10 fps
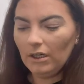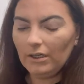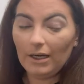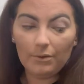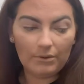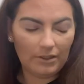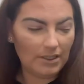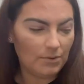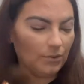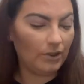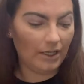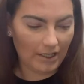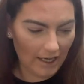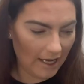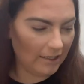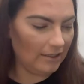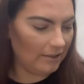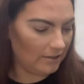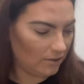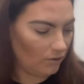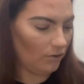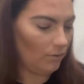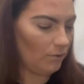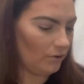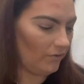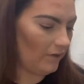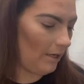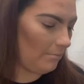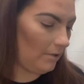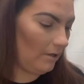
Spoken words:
Now this one again is another one of them.